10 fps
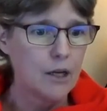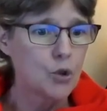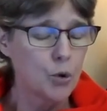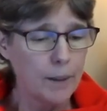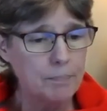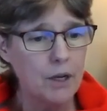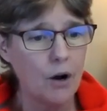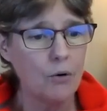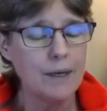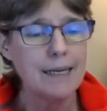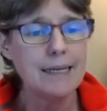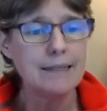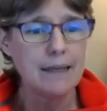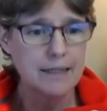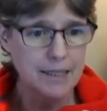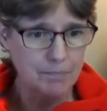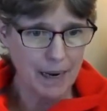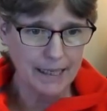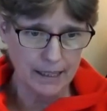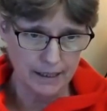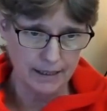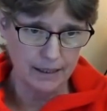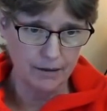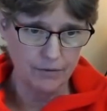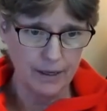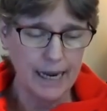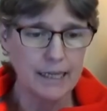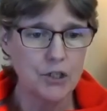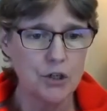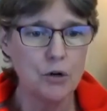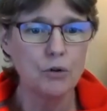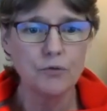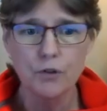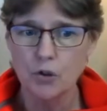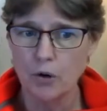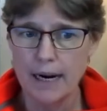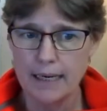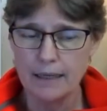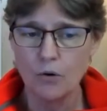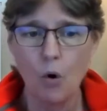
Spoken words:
Crypto is speculative and is used for trading,